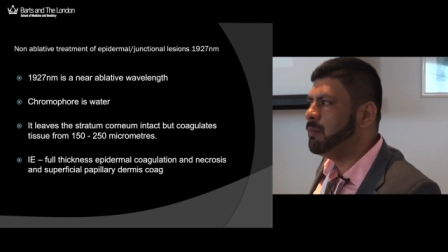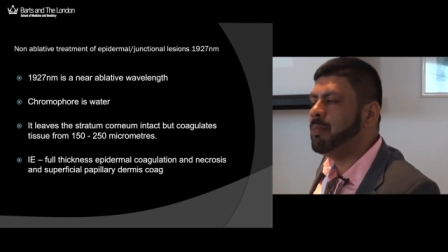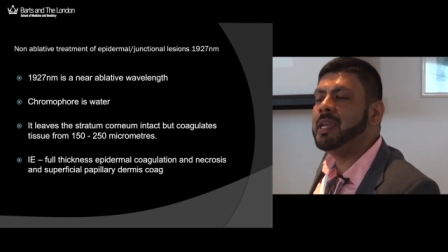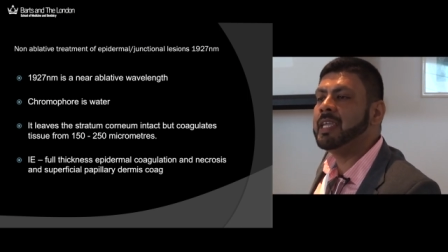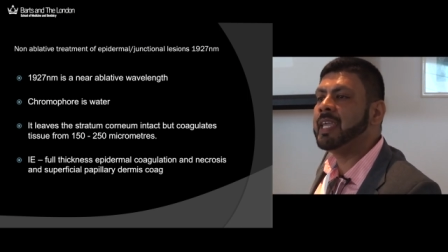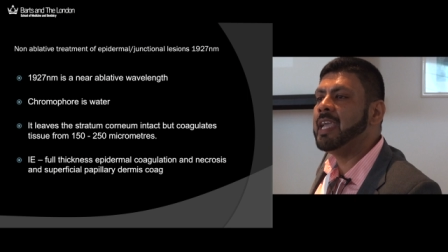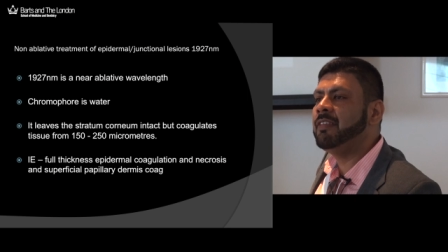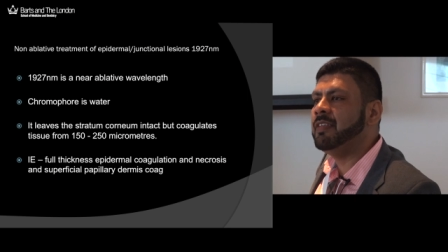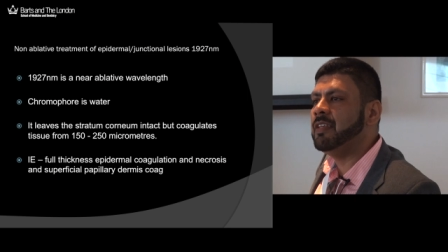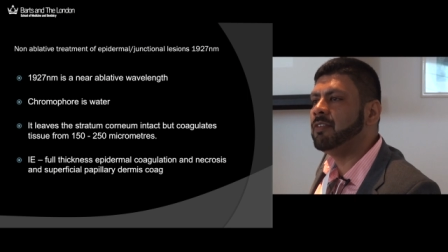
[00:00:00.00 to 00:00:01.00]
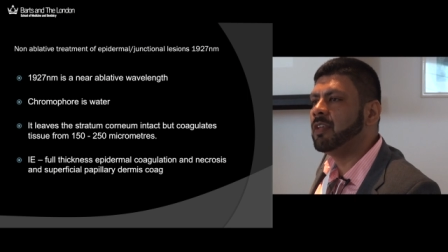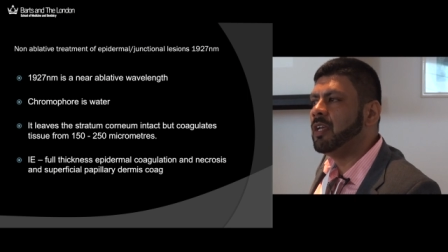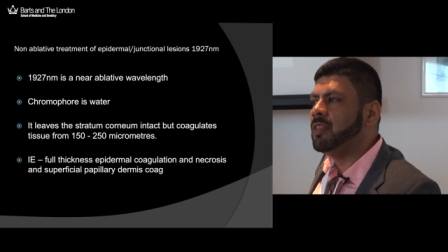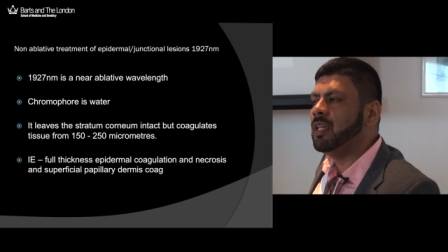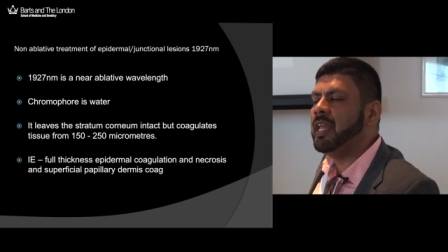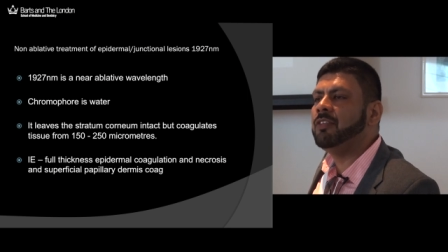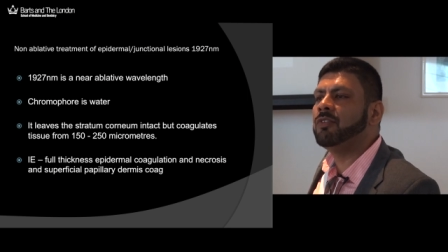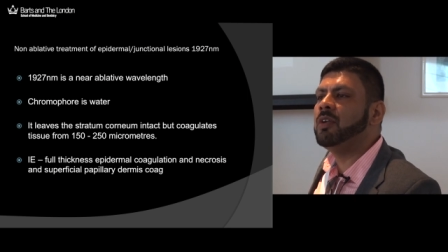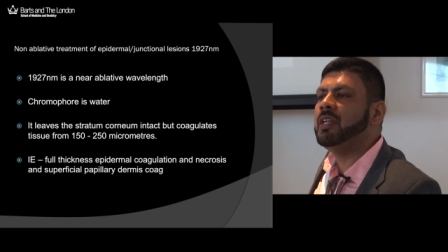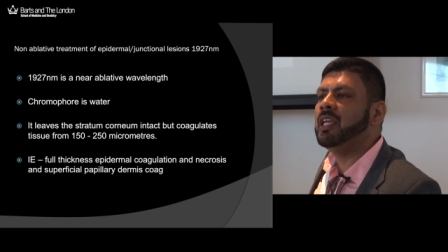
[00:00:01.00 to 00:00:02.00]
Many cases, the
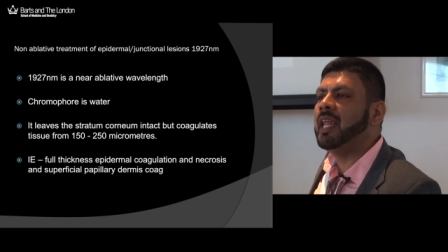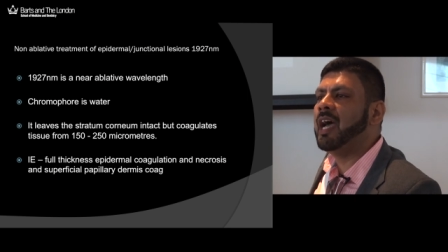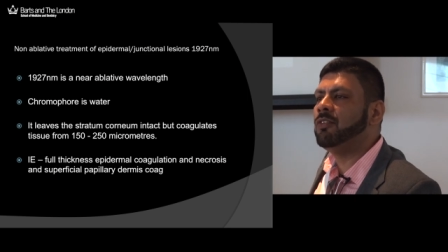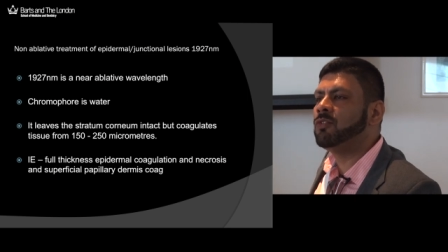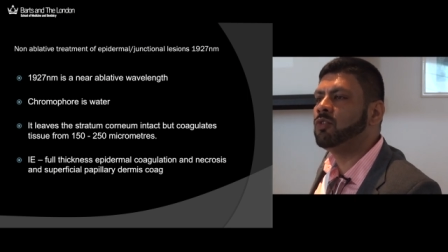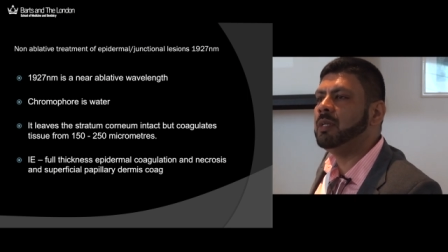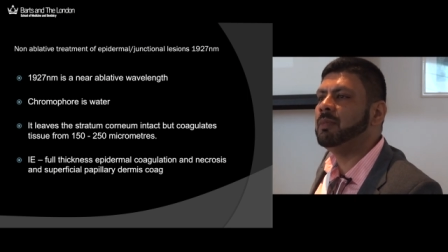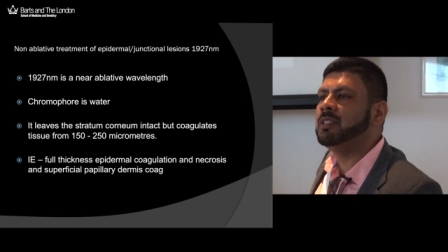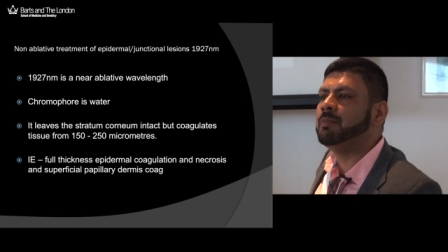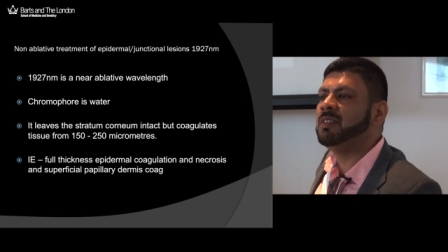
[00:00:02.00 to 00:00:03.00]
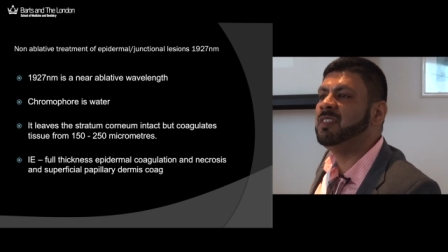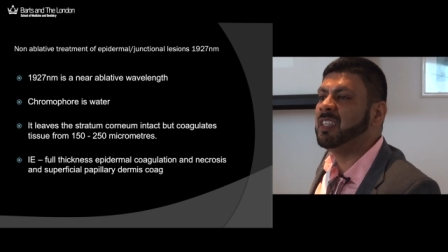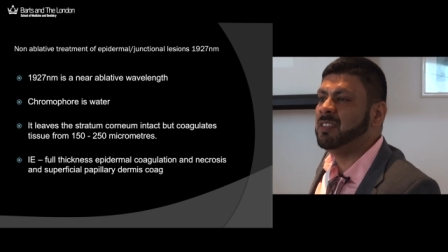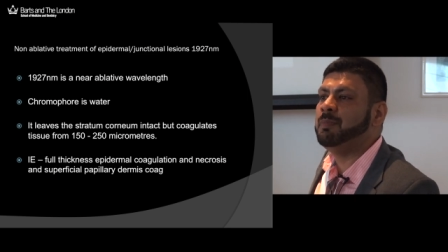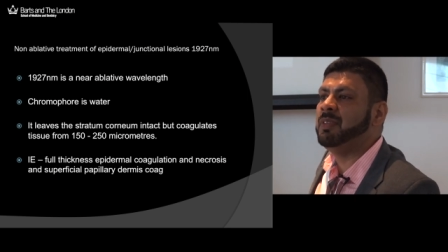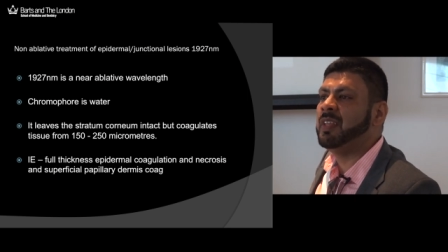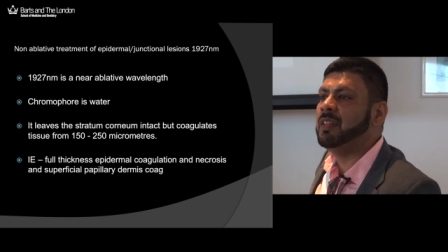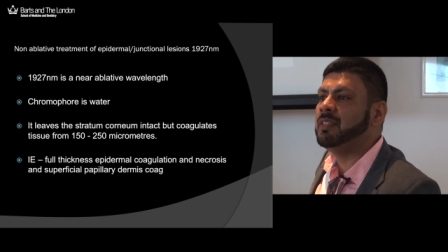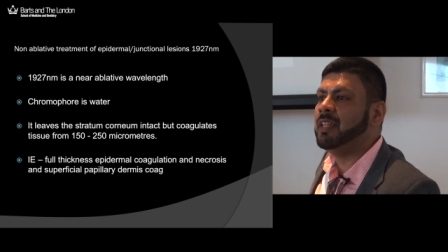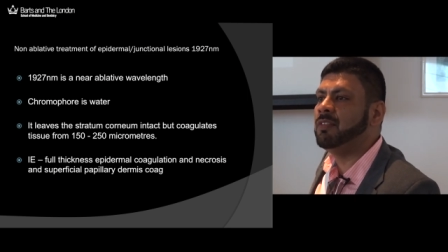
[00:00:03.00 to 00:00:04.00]
laser only allows treatment up to
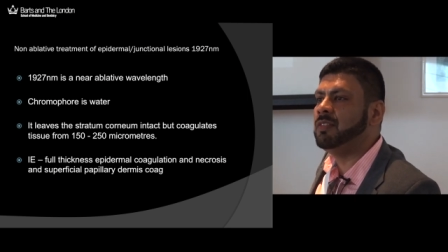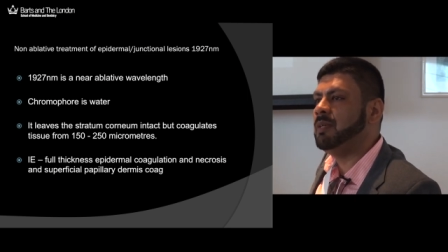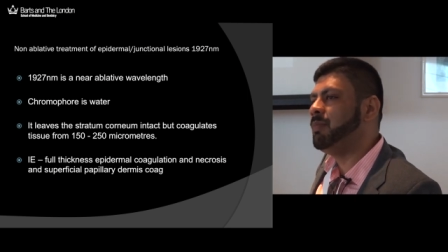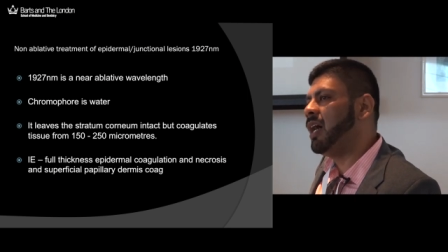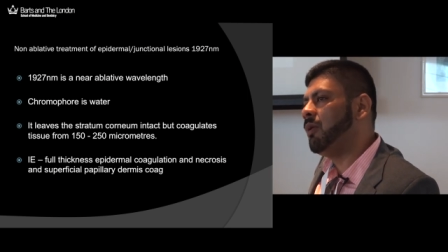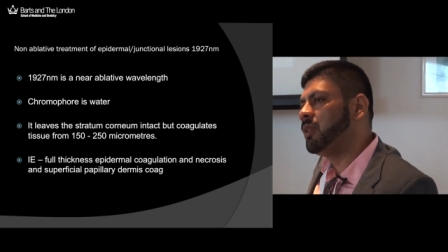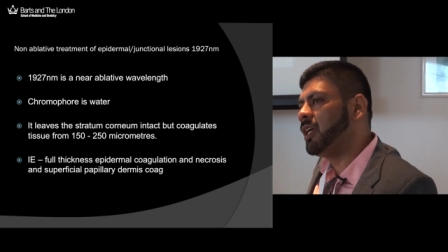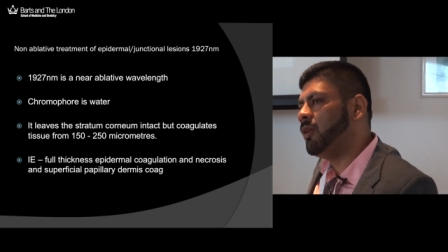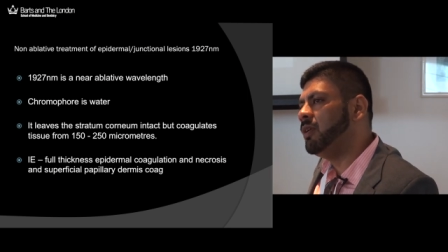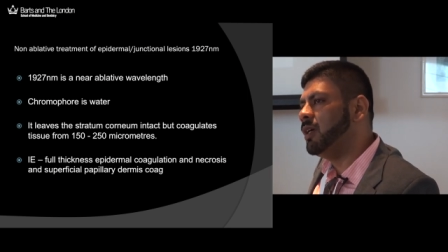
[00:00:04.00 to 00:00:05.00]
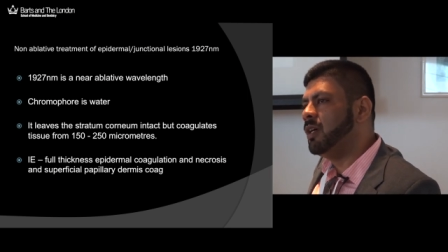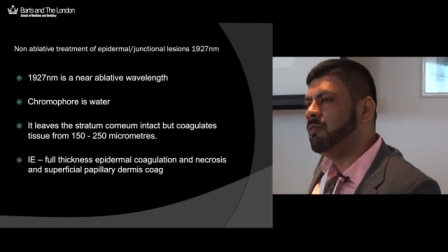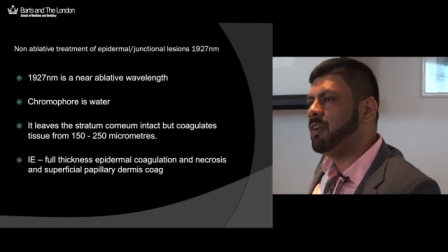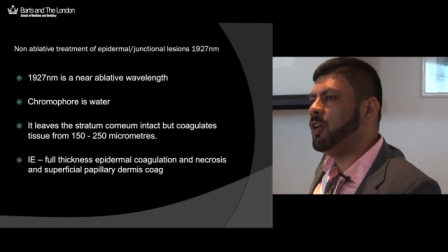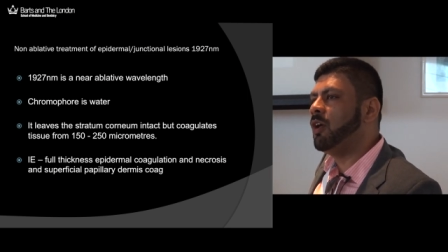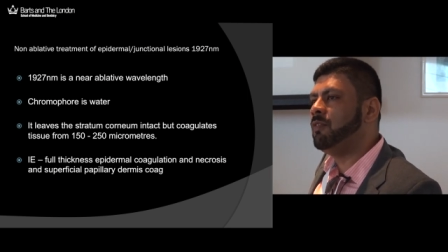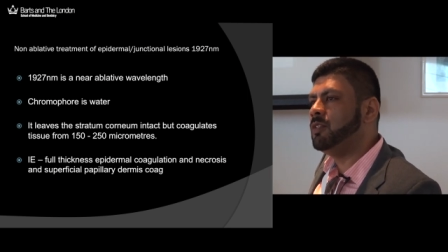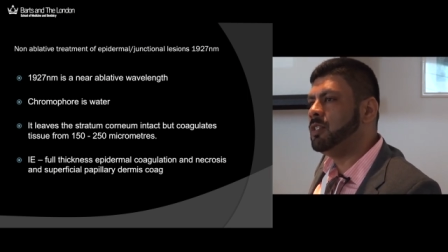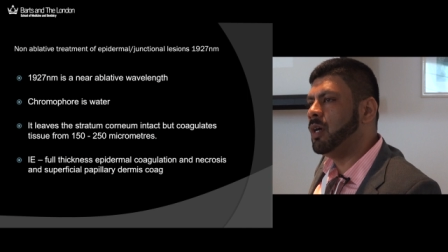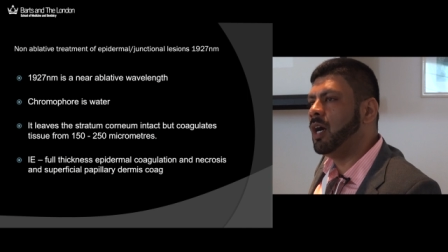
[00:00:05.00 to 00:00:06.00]
60% density, but I will go very
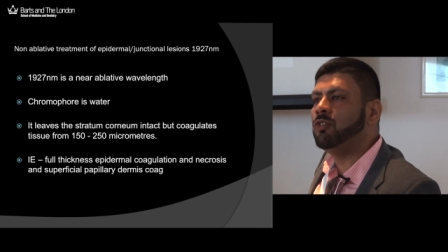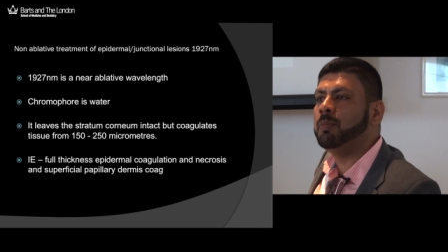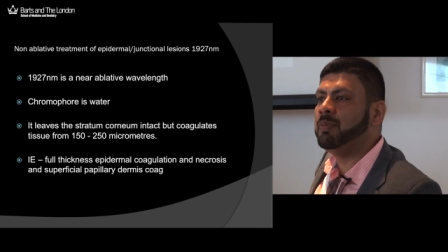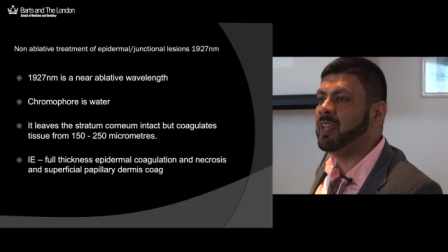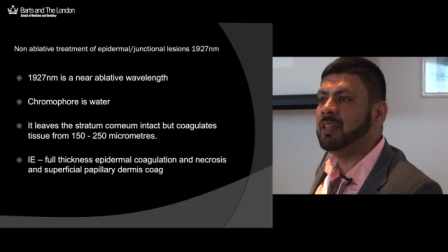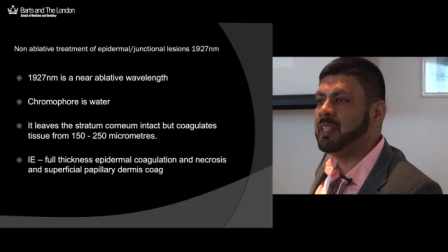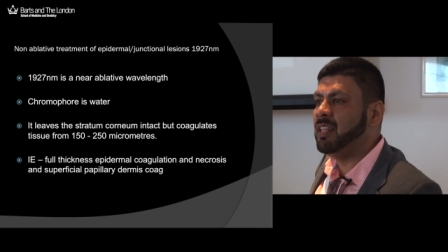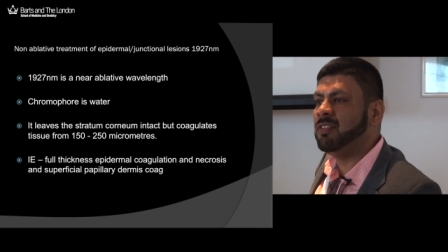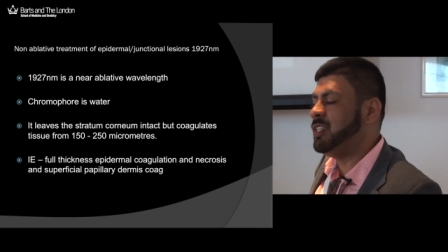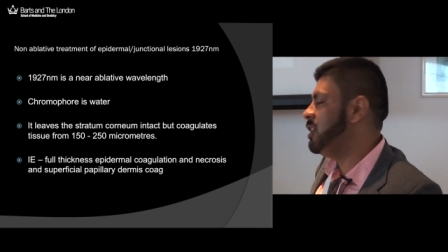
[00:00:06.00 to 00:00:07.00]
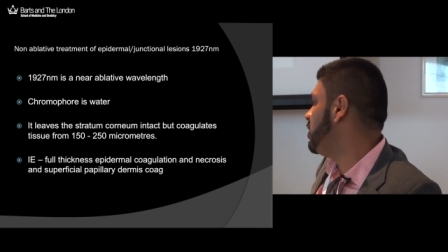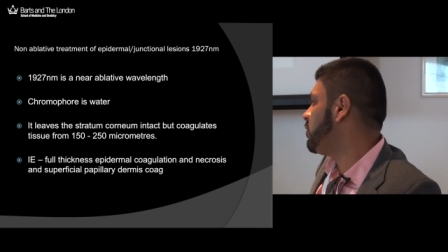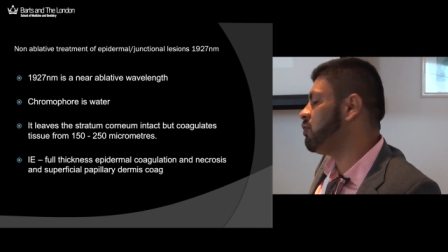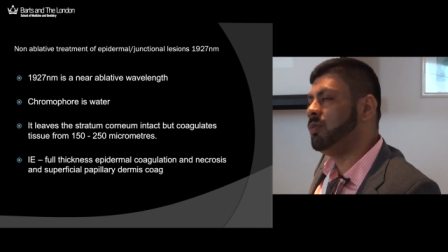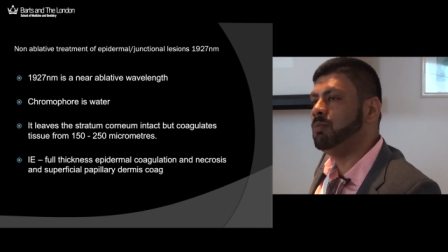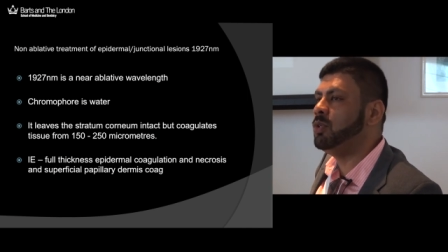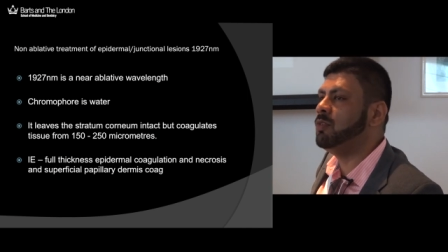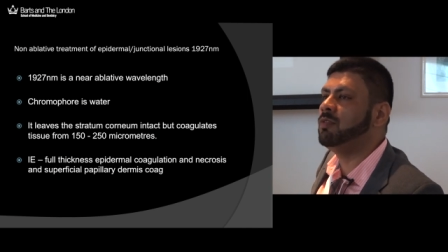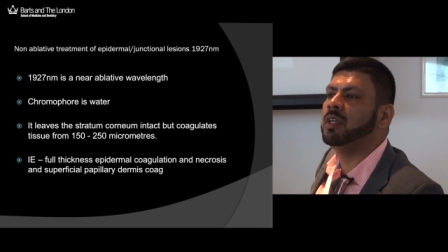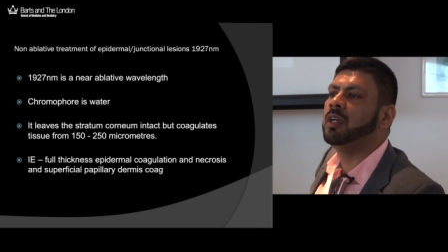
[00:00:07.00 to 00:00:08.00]
often to 100% density and just
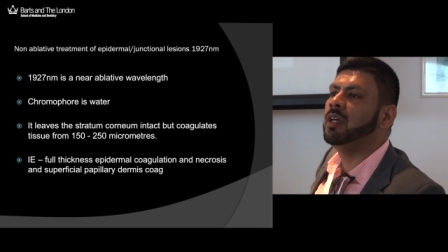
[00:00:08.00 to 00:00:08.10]
remove